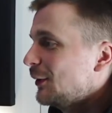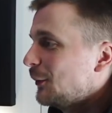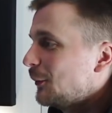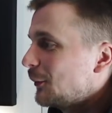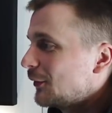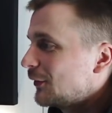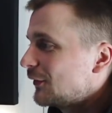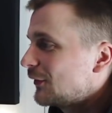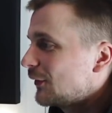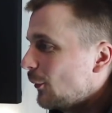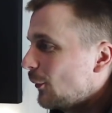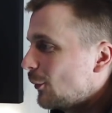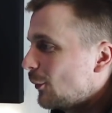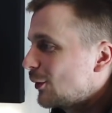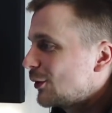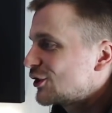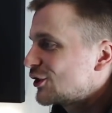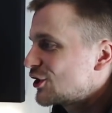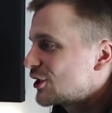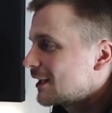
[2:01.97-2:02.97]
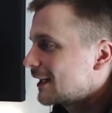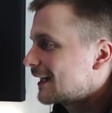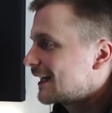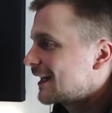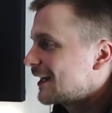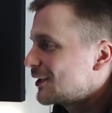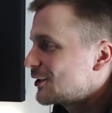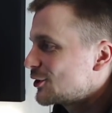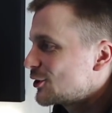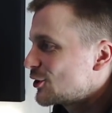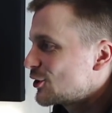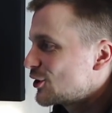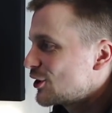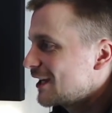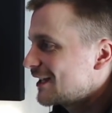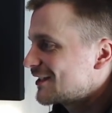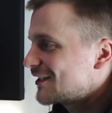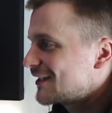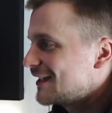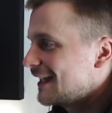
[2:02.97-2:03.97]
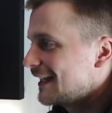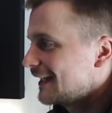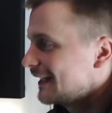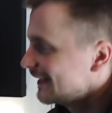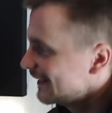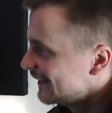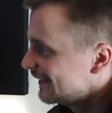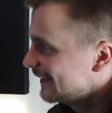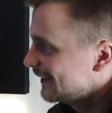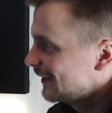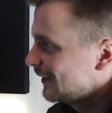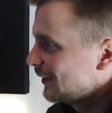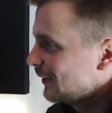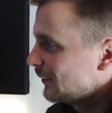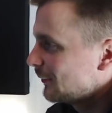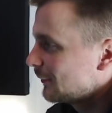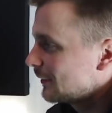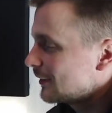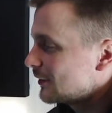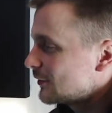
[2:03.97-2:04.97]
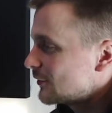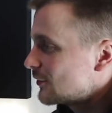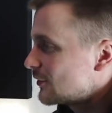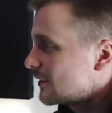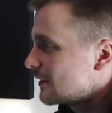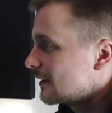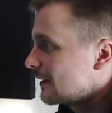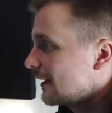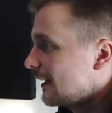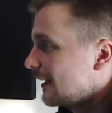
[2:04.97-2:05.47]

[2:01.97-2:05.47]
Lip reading: was Wojciech Szczęsny, which